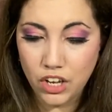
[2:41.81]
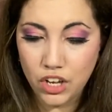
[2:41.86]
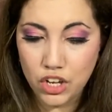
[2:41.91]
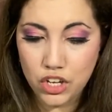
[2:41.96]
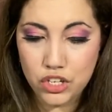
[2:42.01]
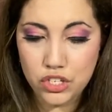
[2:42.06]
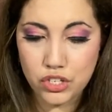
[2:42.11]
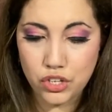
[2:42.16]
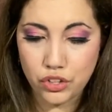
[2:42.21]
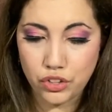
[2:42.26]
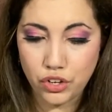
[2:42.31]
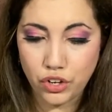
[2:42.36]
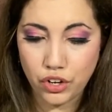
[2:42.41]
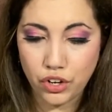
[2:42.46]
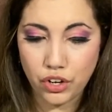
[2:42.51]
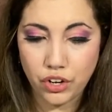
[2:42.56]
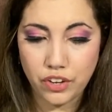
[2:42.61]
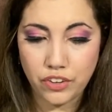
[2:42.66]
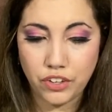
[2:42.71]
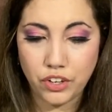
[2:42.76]
So
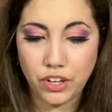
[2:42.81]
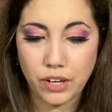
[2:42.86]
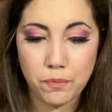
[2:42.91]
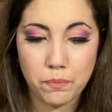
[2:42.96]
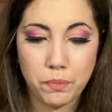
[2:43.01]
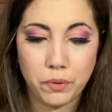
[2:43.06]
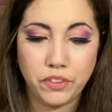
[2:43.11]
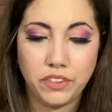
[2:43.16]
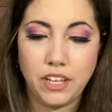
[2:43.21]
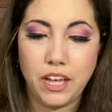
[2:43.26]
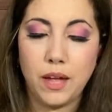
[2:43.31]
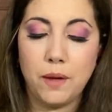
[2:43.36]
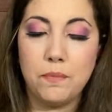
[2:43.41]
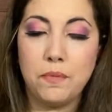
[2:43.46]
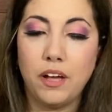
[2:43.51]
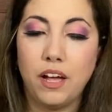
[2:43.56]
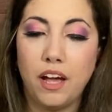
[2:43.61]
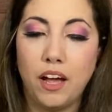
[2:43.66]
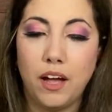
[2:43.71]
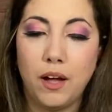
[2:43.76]
there, you can put them
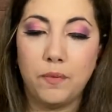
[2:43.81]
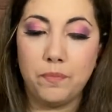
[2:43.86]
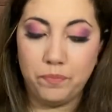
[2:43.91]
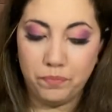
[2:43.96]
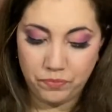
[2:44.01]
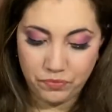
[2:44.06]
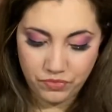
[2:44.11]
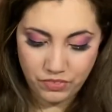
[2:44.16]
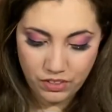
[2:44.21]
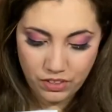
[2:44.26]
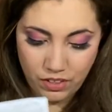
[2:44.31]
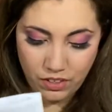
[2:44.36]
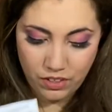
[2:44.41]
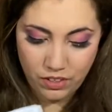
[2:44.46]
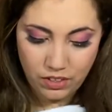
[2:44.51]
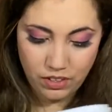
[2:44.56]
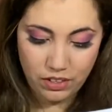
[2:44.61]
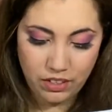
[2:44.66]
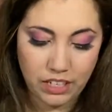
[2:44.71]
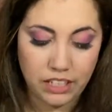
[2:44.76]

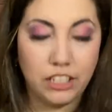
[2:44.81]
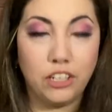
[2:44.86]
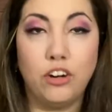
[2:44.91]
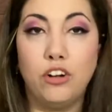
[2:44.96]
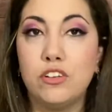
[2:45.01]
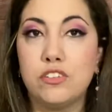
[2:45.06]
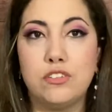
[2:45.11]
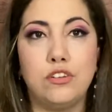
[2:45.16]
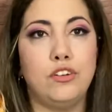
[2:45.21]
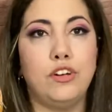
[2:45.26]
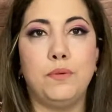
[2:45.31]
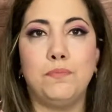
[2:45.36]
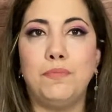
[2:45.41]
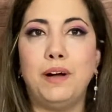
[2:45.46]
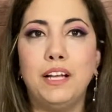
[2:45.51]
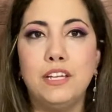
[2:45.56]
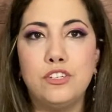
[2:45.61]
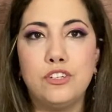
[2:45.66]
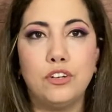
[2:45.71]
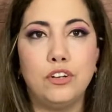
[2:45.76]
like also on a
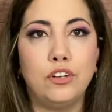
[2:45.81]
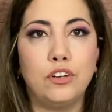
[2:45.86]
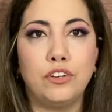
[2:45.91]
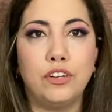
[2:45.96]
mantle or